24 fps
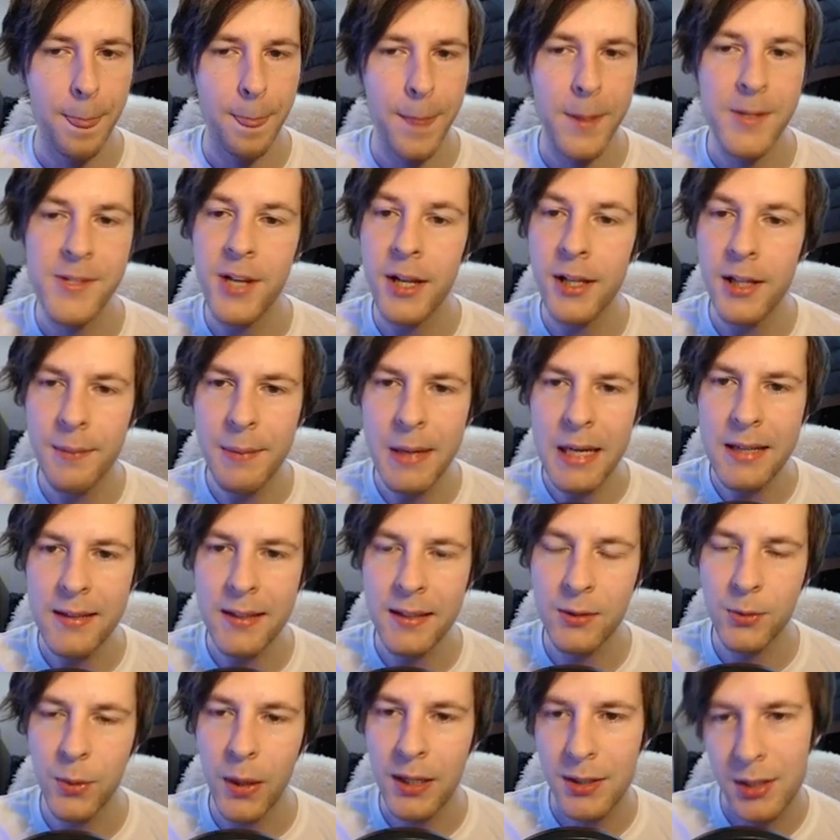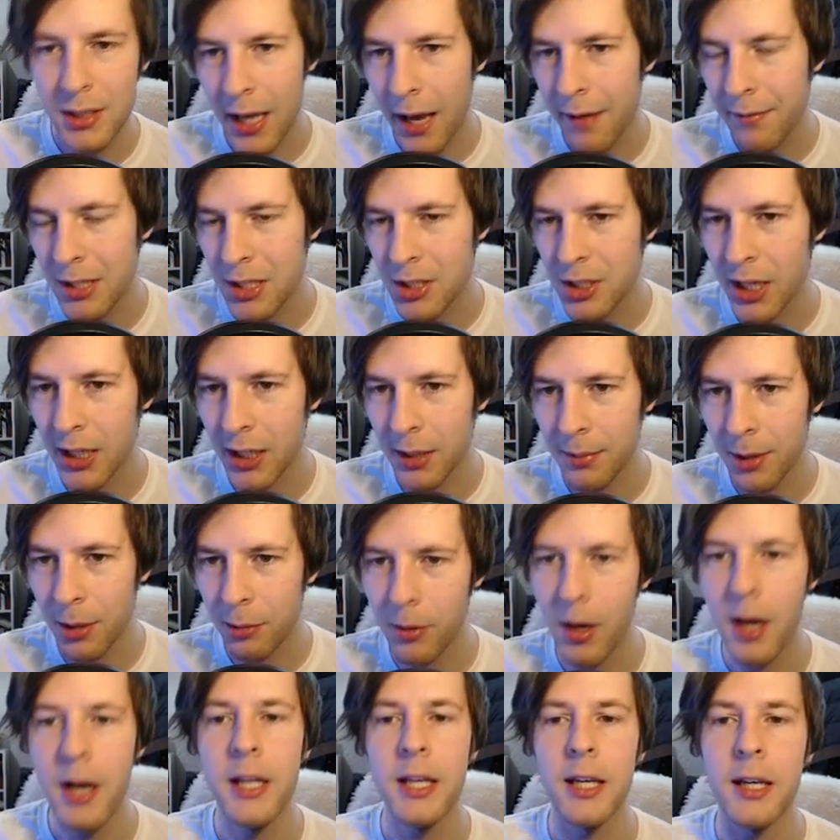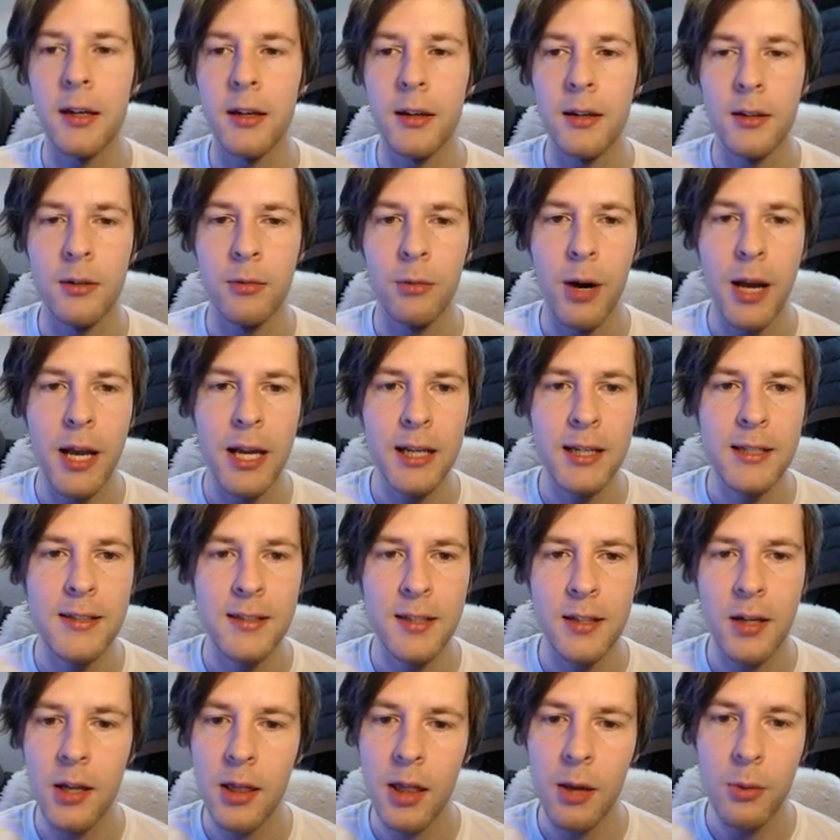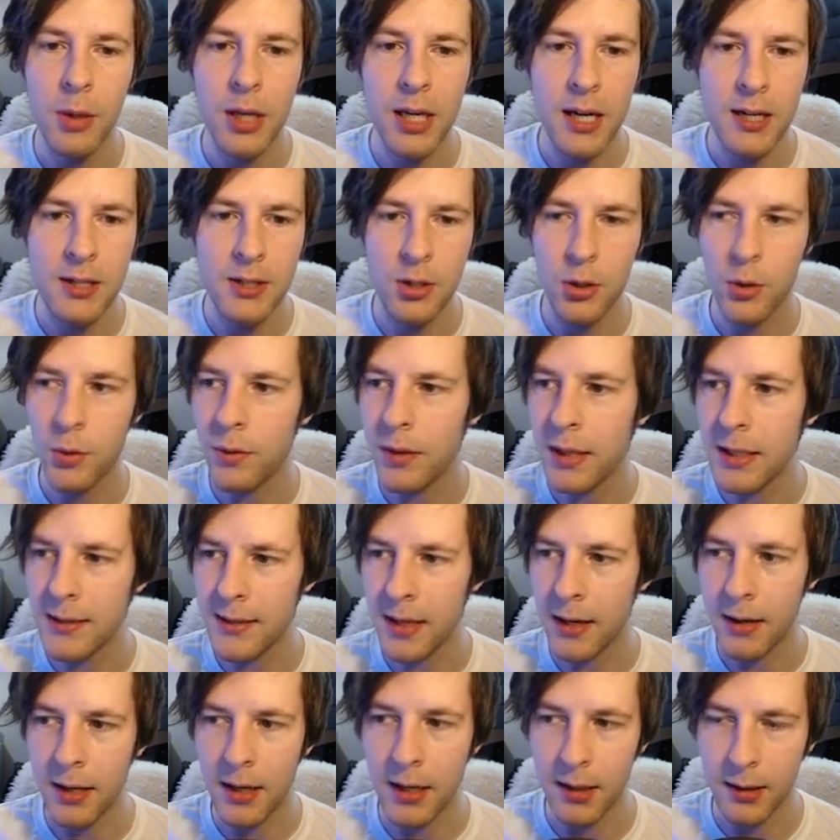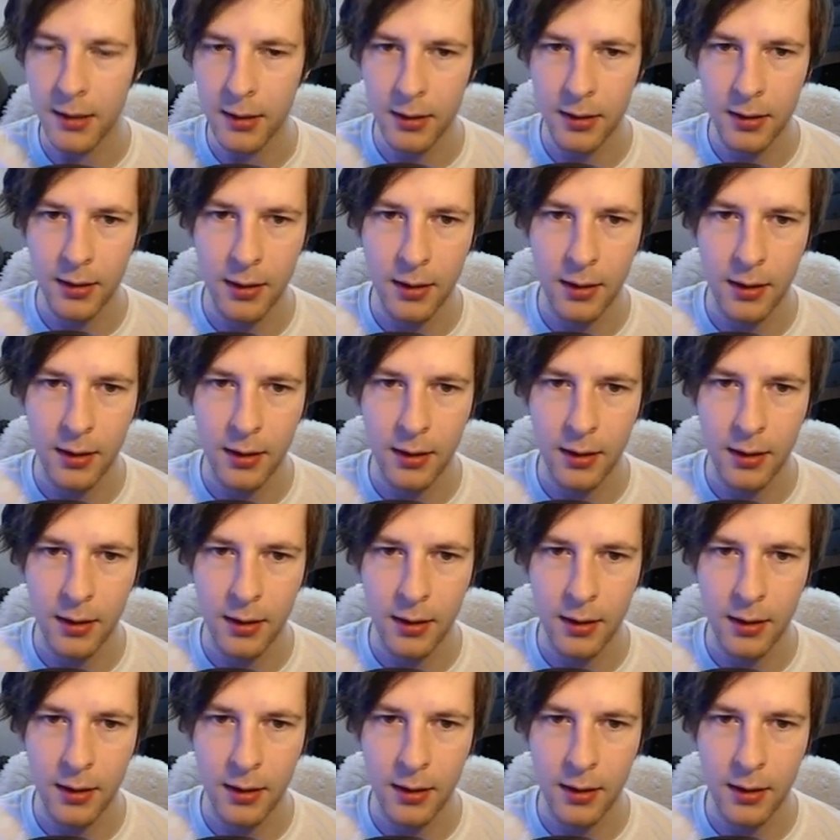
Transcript: There's not that many things we actually have to check about running, right? Considering that we got two of these out here.